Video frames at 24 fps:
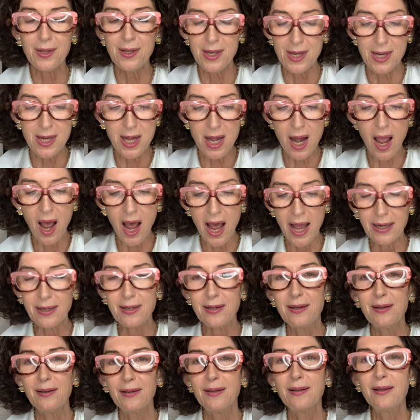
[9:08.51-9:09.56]
not
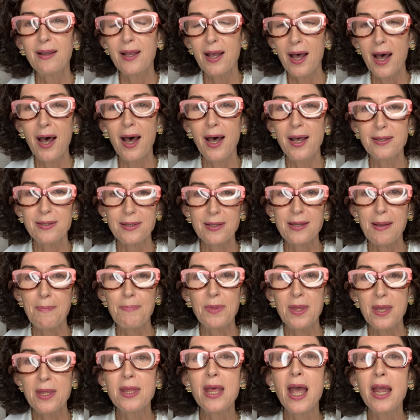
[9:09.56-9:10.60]

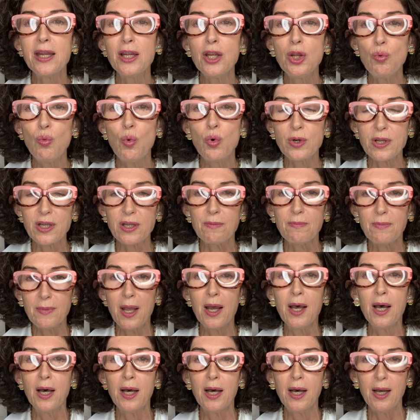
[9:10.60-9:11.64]
something that you want
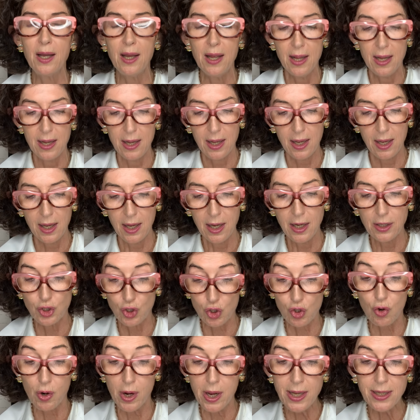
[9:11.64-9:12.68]
to
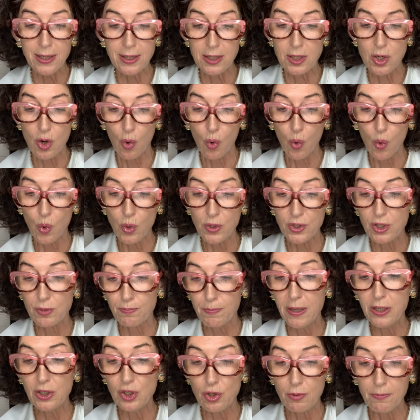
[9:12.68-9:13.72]
trust or
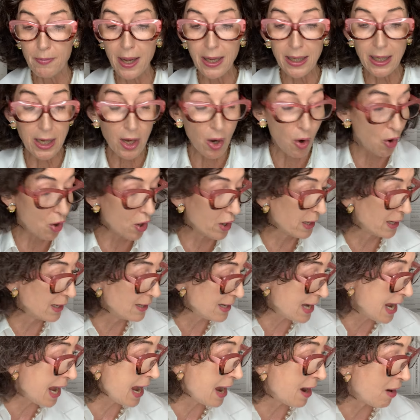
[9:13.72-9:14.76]
spend your money on.
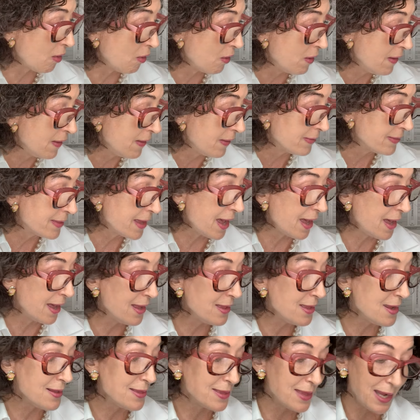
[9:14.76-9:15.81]
Now, the
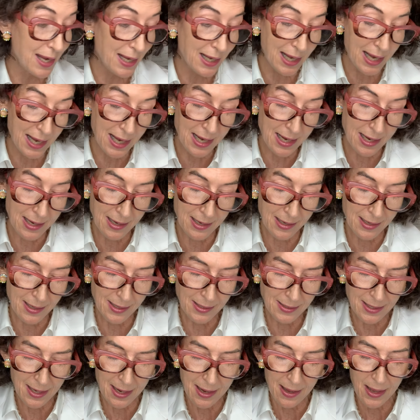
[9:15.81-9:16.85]
other thing
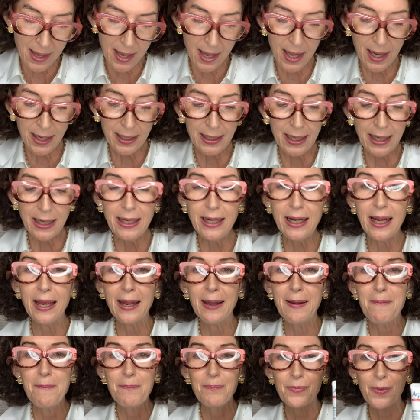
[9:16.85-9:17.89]
is,
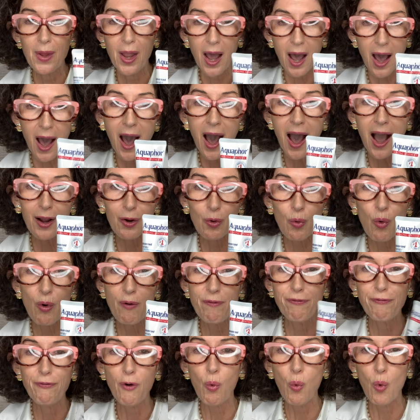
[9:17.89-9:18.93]
again,
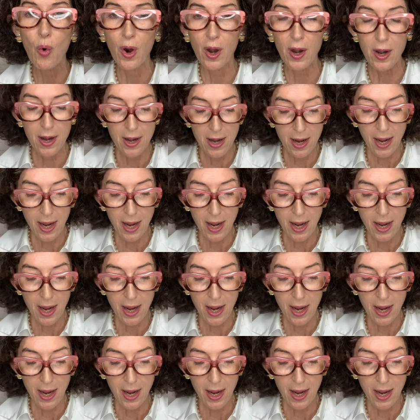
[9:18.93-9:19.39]
Aquaphor.